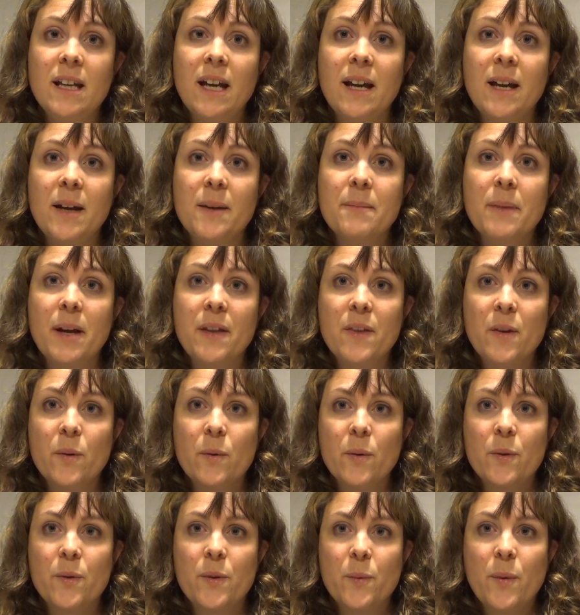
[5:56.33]
And
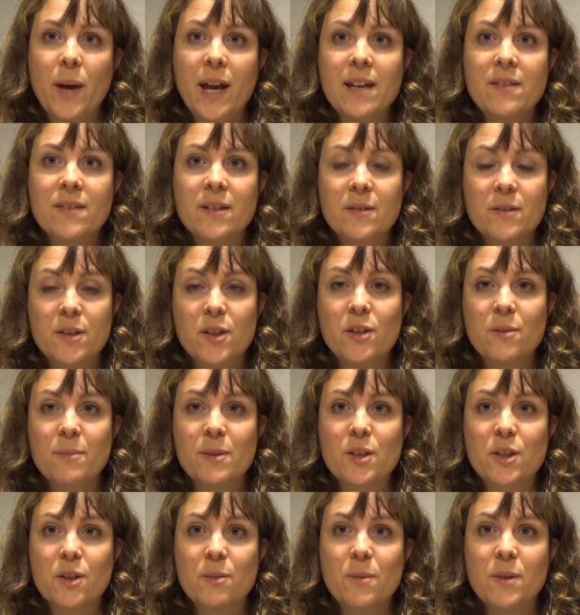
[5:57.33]
the way that
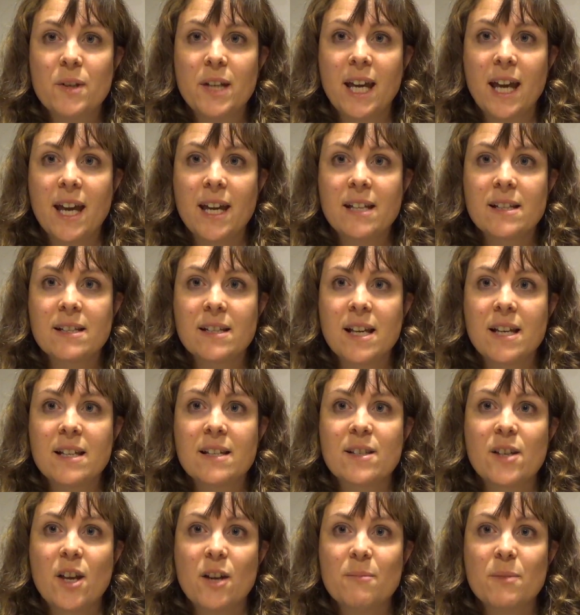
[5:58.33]
humans communicate
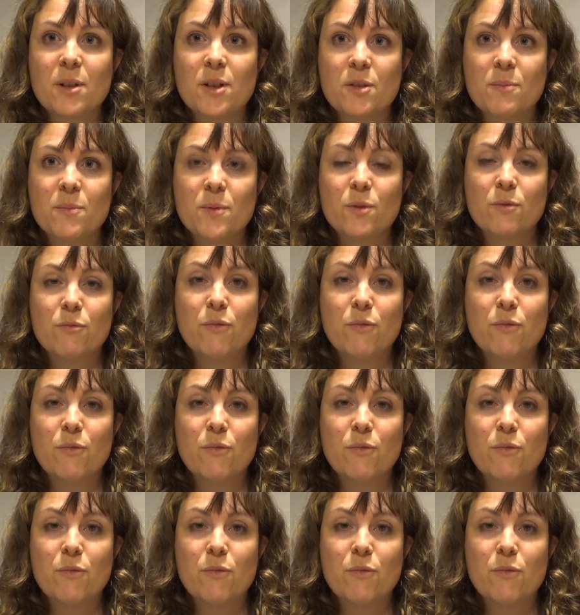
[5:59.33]
is so much more